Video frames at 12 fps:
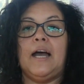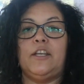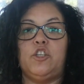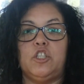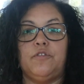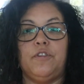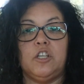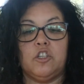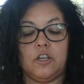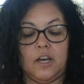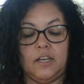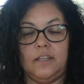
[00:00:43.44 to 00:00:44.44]
I just
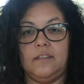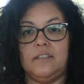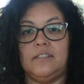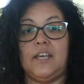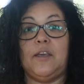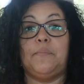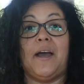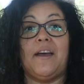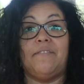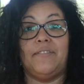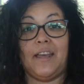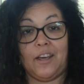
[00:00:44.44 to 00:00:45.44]
finished cutting the tape. I
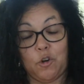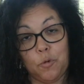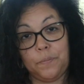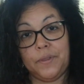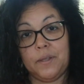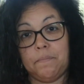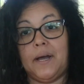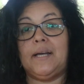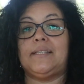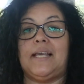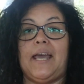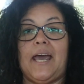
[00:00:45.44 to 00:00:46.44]
have not opened the
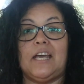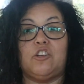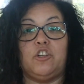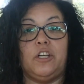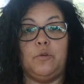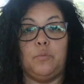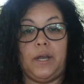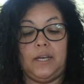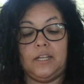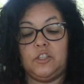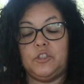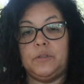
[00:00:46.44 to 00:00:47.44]
box. I actually
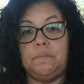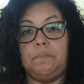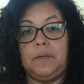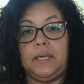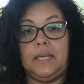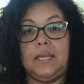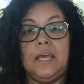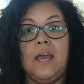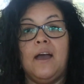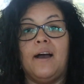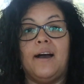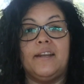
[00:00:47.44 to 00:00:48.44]
waited to be
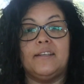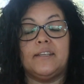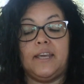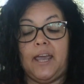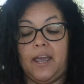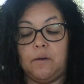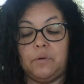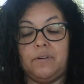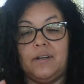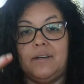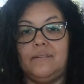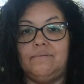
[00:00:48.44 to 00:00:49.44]
on
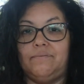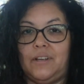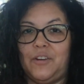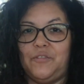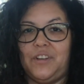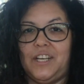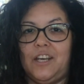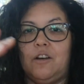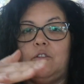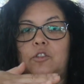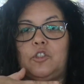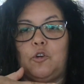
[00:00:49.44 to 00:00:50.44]
camera, on
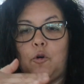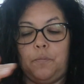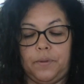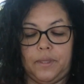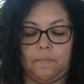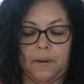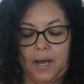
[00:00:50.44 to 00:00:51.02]
video, to open the